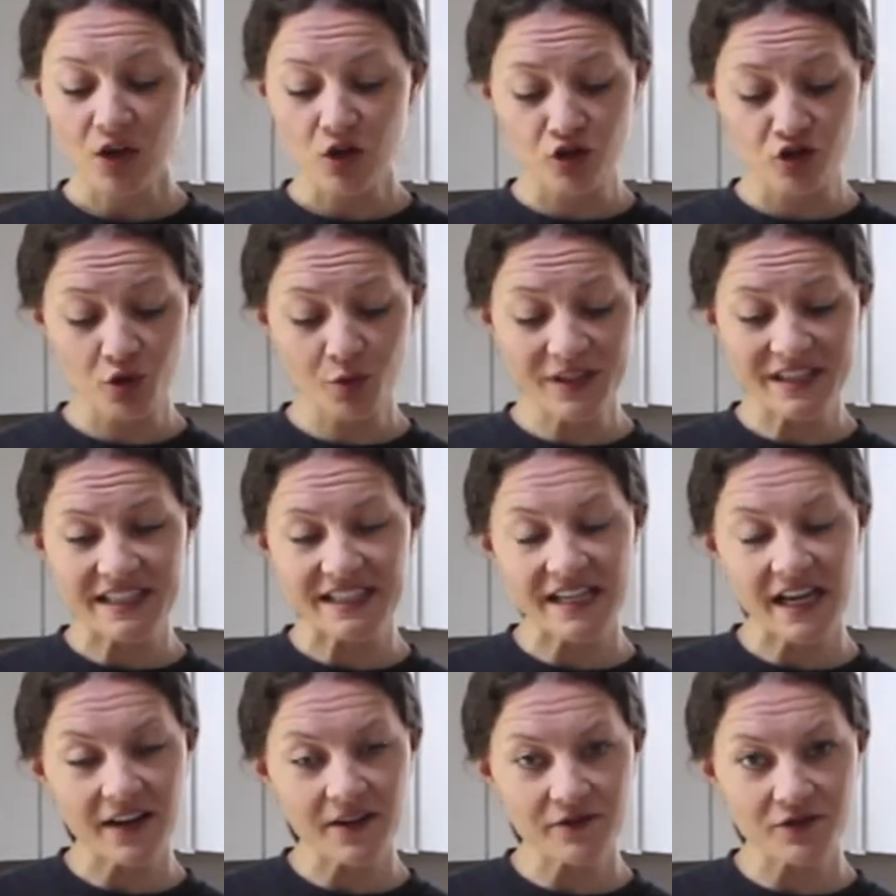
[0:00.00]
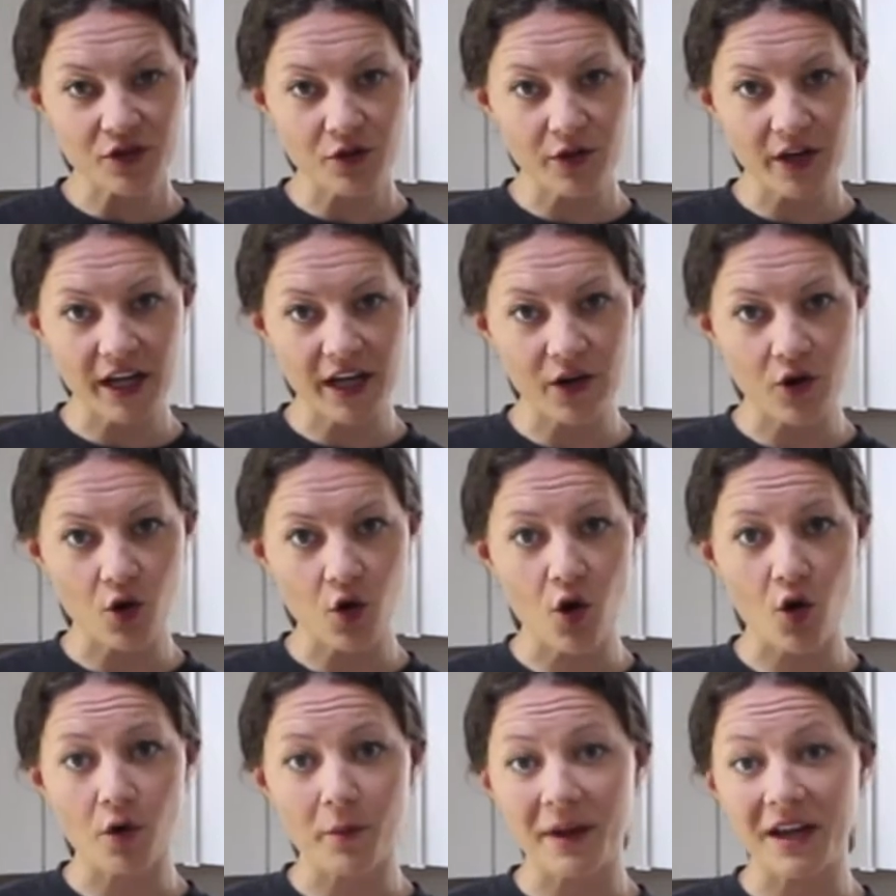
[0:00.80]
So instead of donating
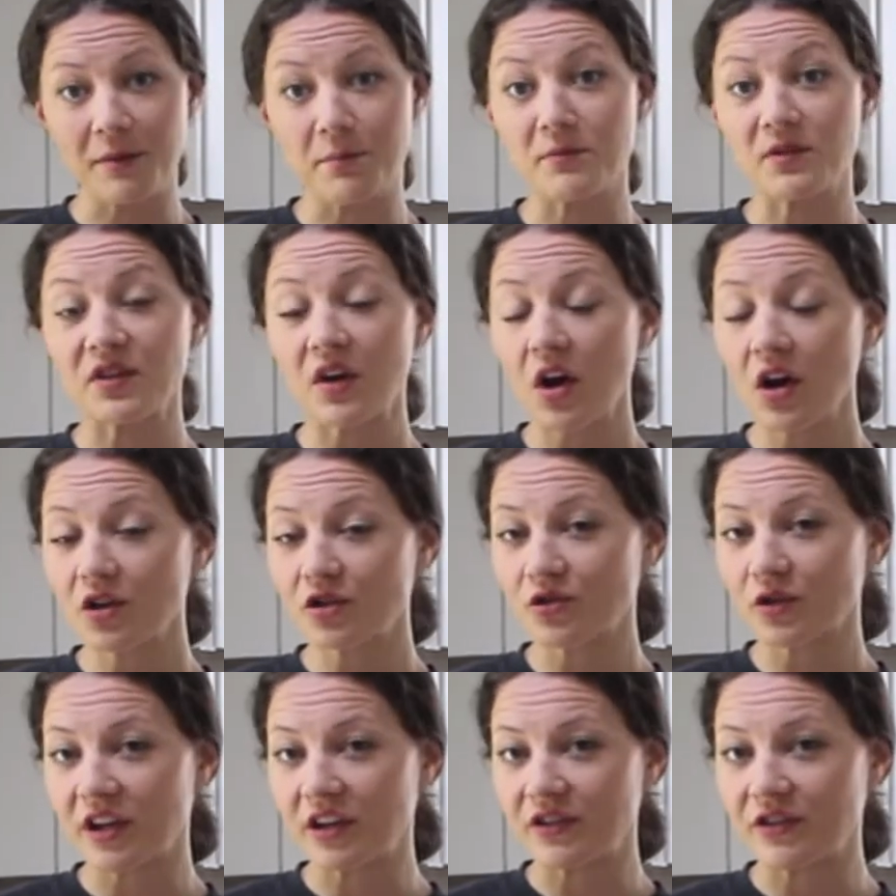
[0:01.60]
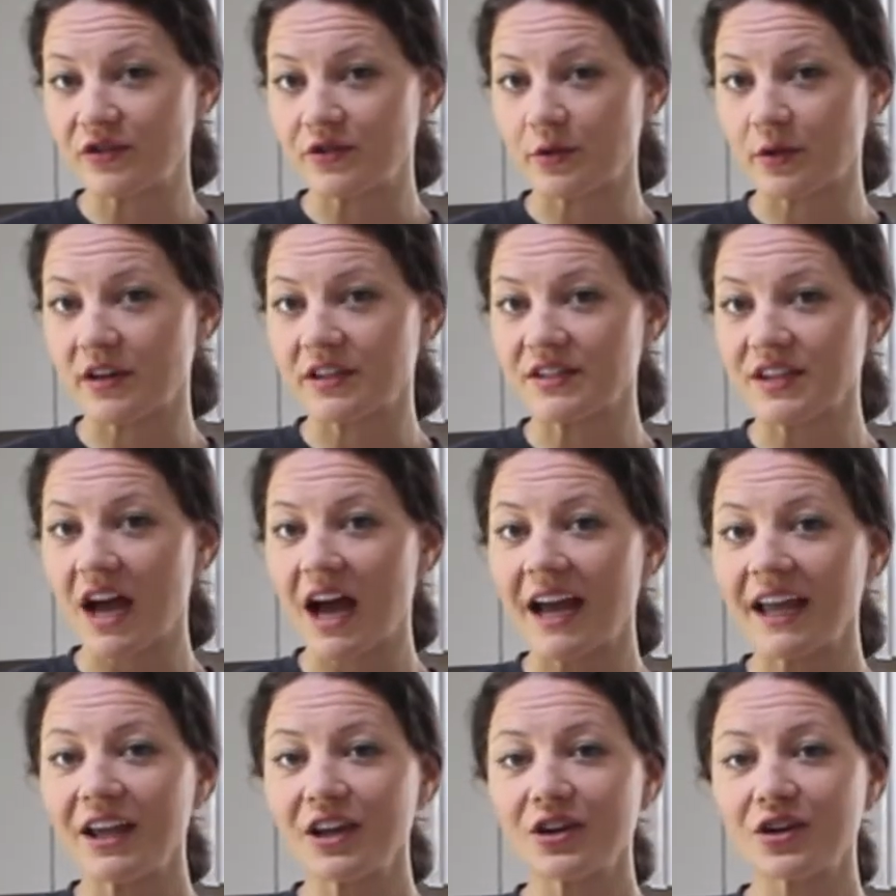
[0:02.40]
homemade dog treats to us,
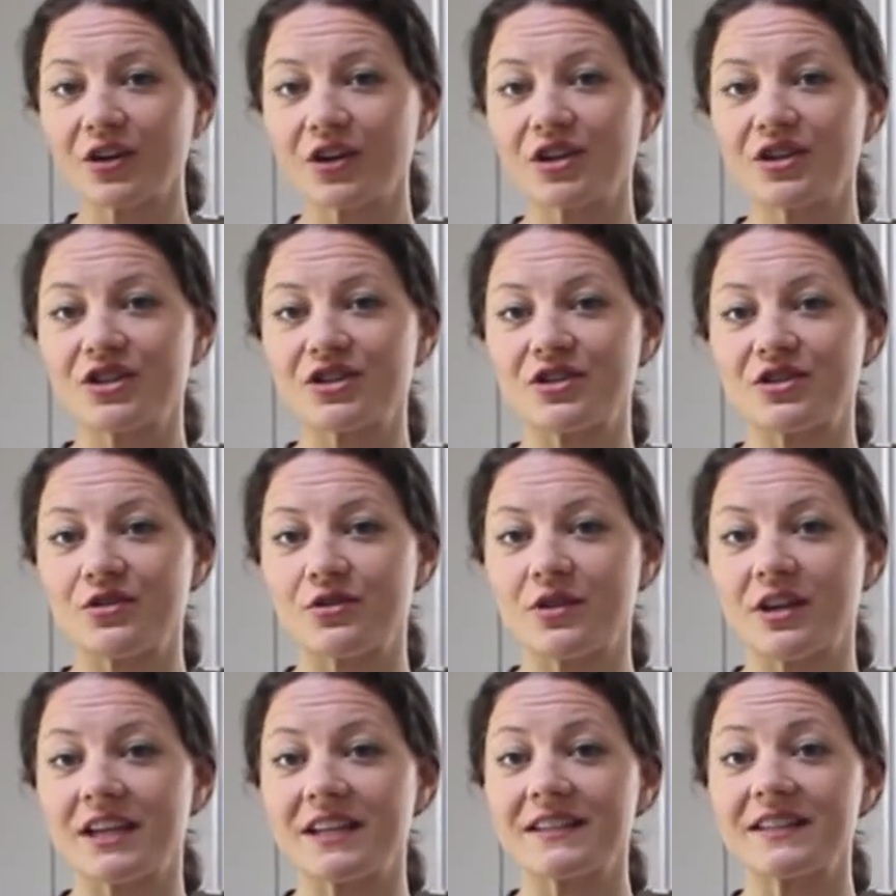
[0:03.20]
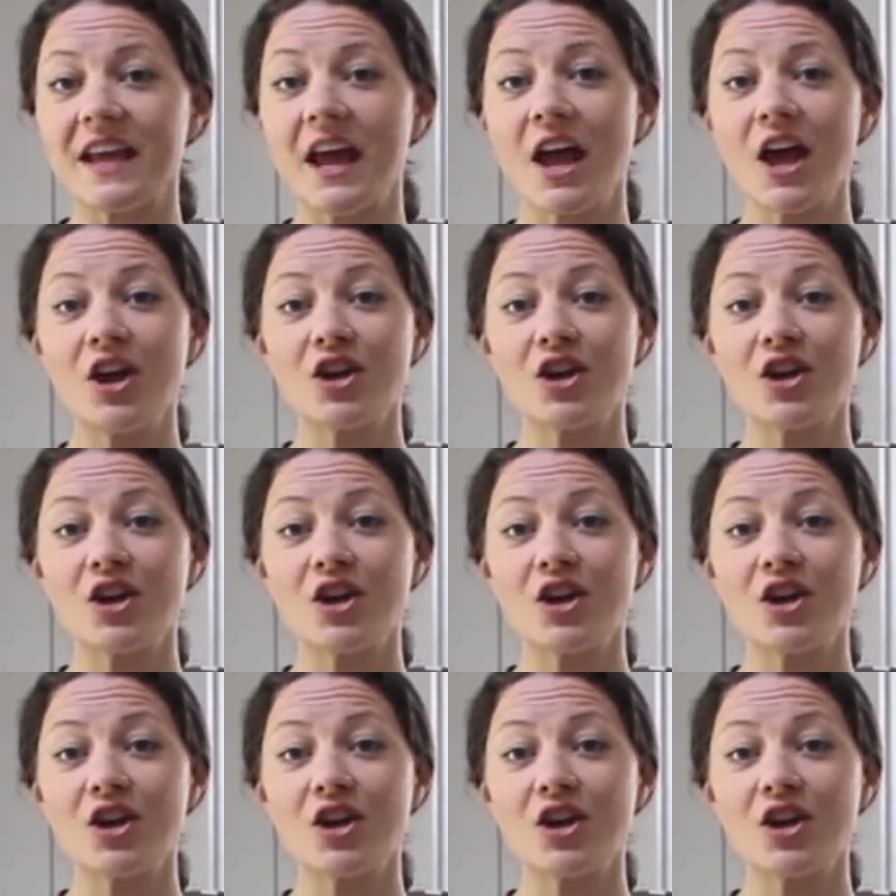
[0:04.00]
I encourage students